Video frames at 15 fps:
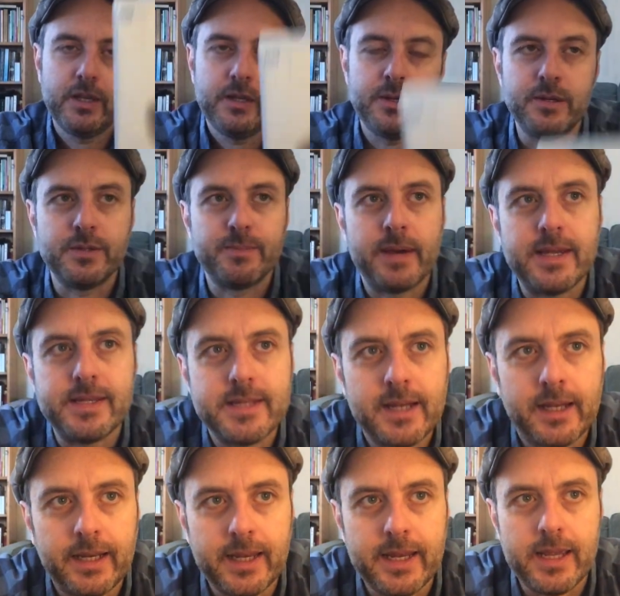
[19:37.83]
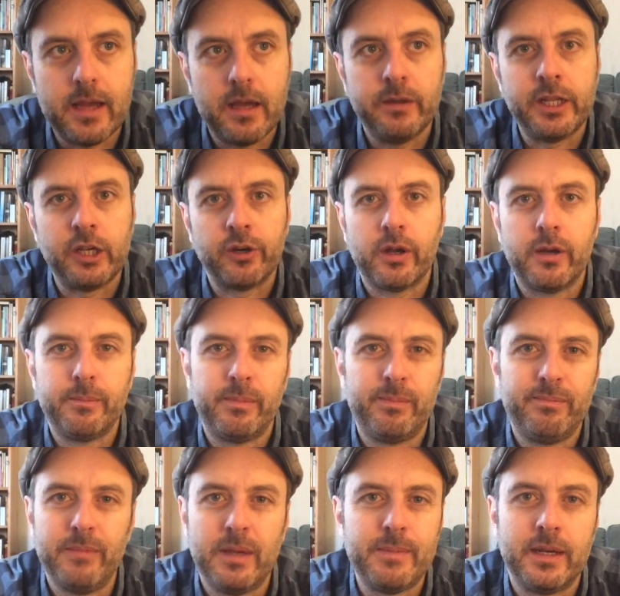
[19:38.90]
who's basically only got
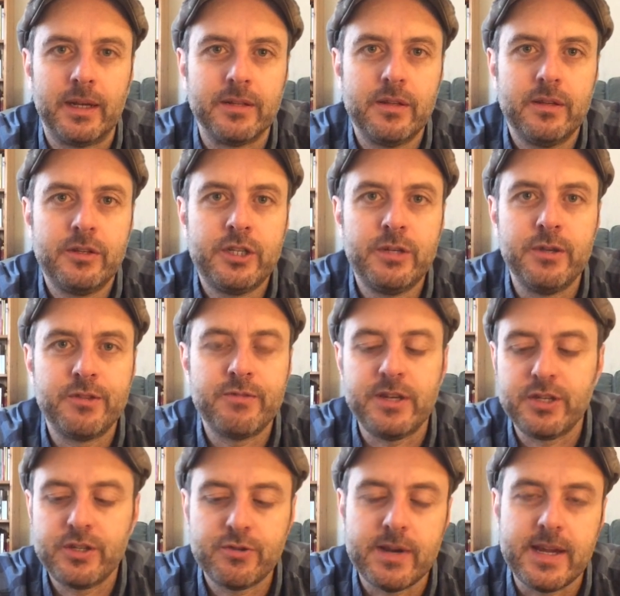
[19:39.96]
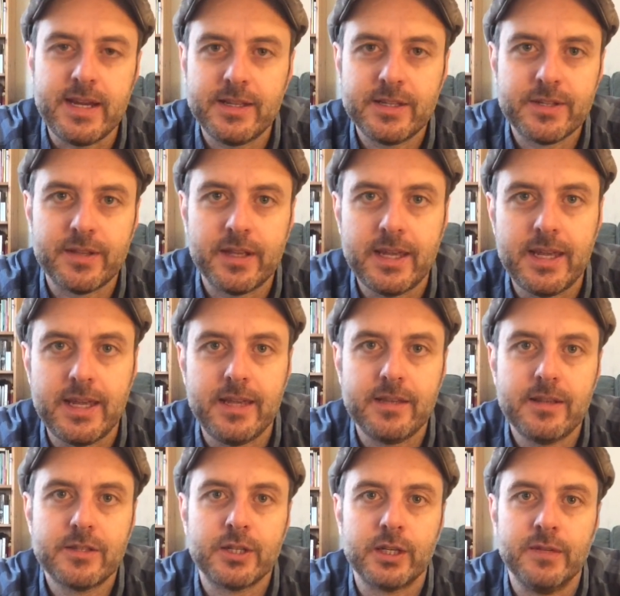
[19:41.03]
maybe like 2 or 3 streets that he
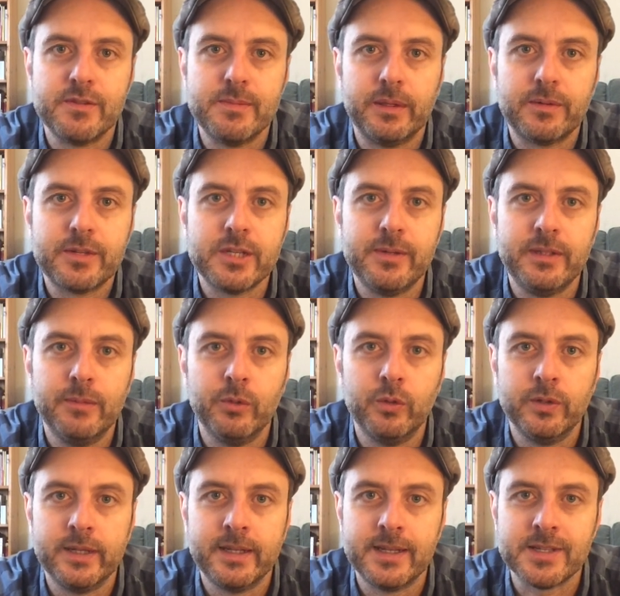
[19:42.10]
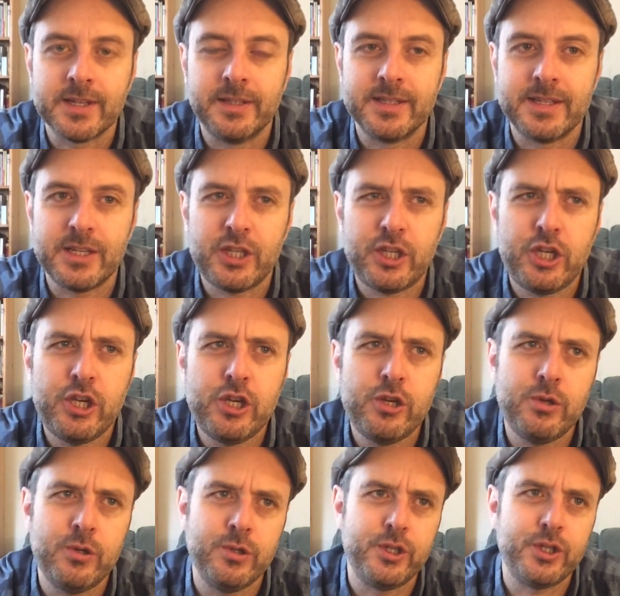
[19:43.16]
serves milk to in the mornings, and there's this
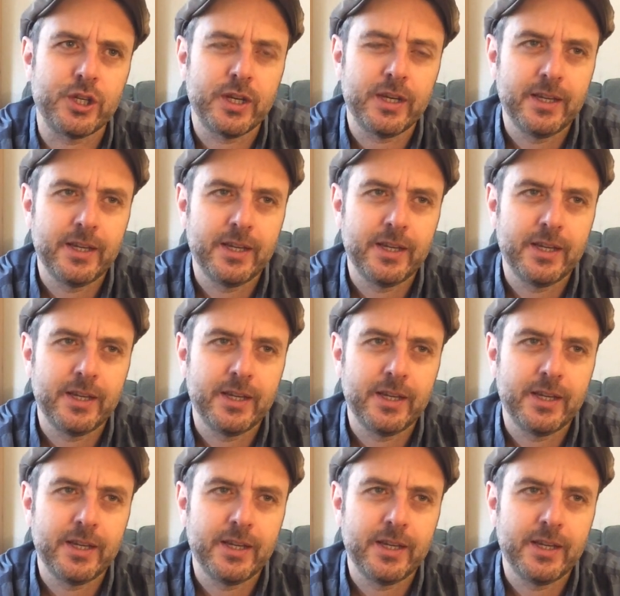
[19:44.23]
huge